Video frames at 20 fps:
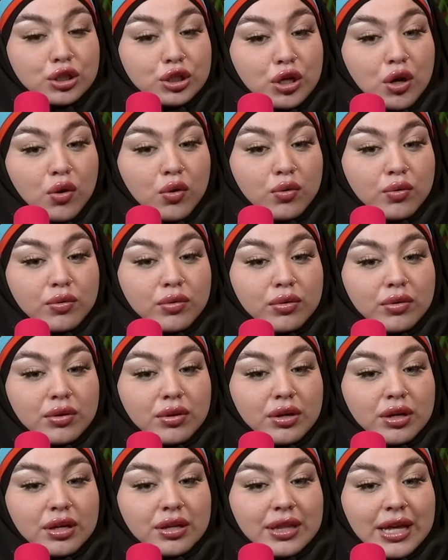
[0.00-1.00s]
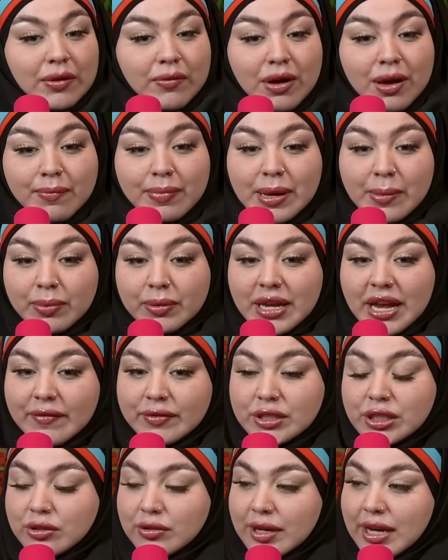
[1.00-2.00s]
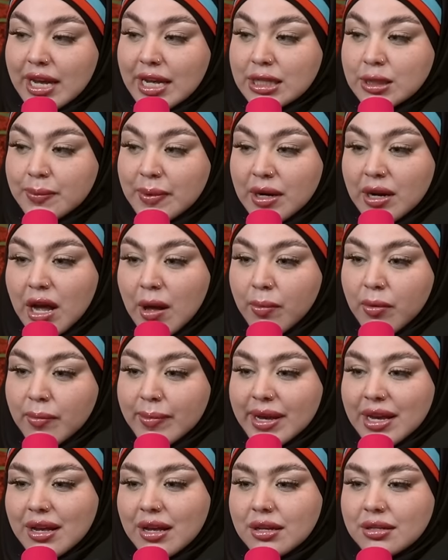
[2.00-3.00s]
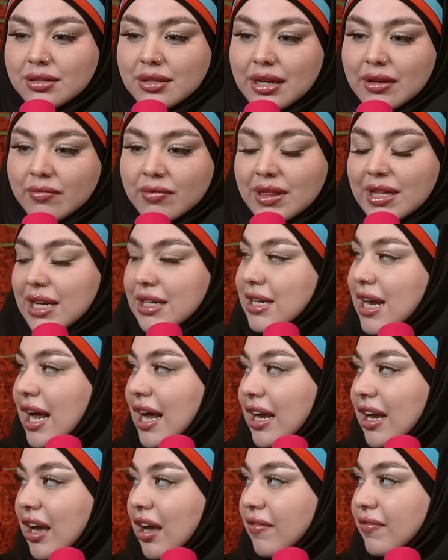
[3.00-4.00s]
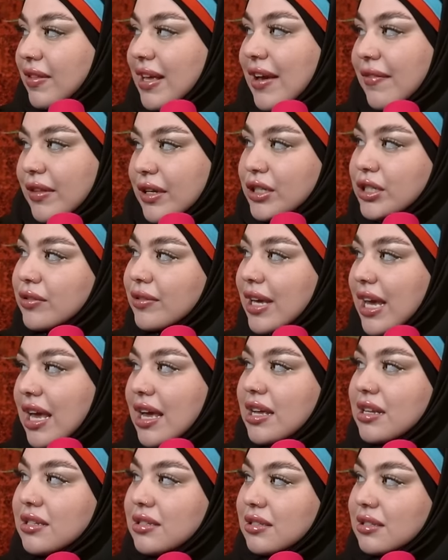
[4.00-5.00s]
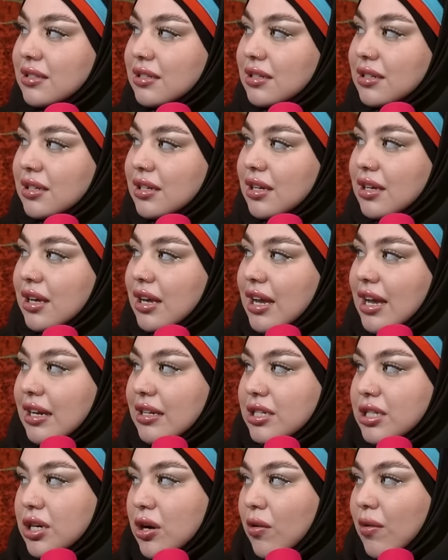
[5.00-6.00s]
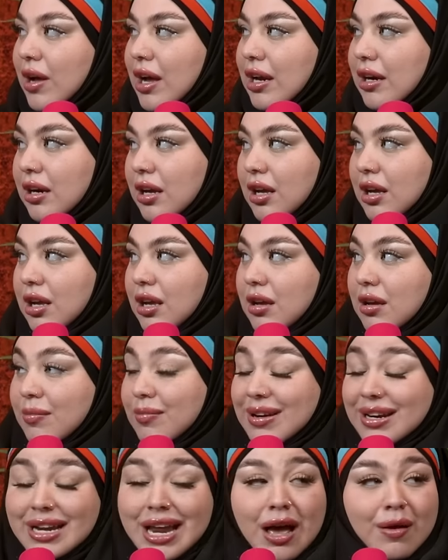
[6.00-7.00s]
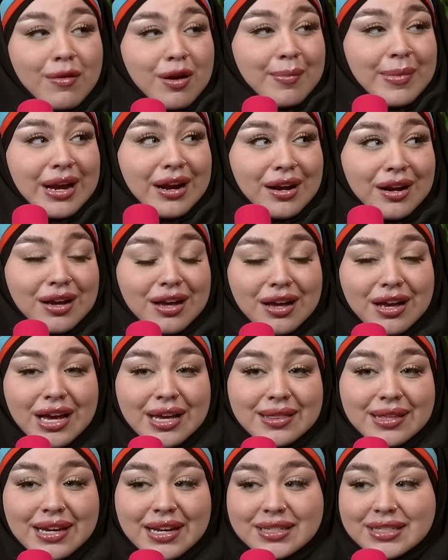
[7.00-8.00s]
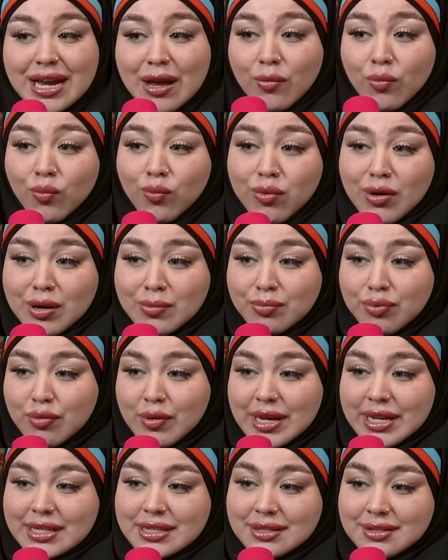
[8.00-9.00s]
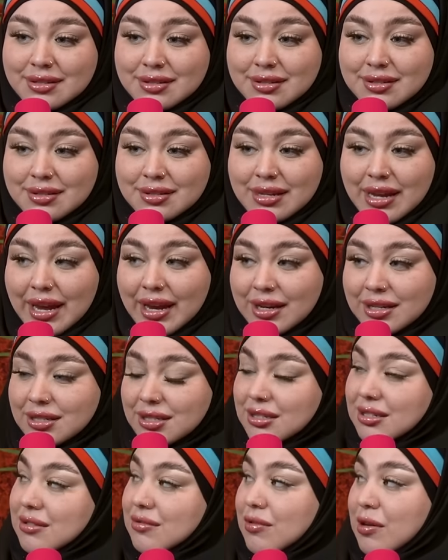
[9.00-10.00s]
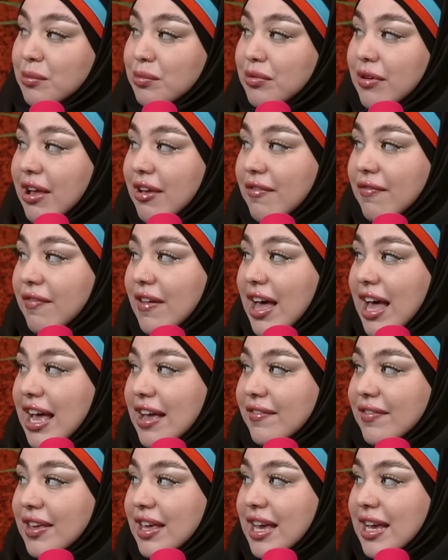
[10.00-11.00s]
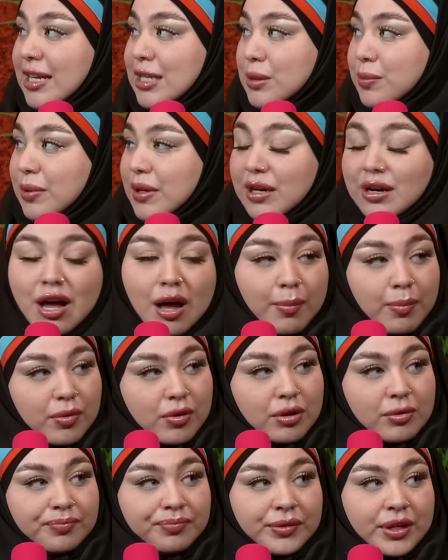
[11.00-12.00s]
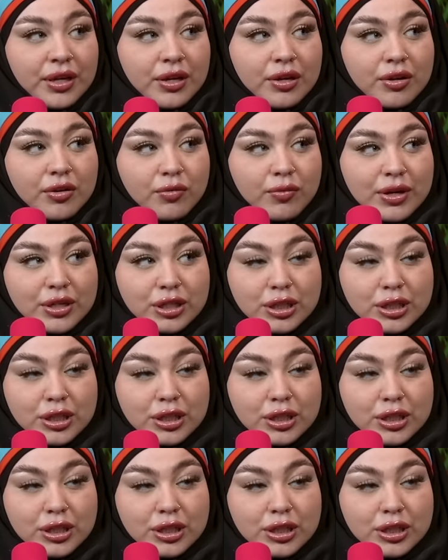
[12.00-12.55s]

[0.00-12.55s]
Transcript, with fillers: So they want people to have two kids per couple because like when they die off, they have their two kids and so on. Yeah. But now America, I think, is at 1.6, 1.5 kids per couple, which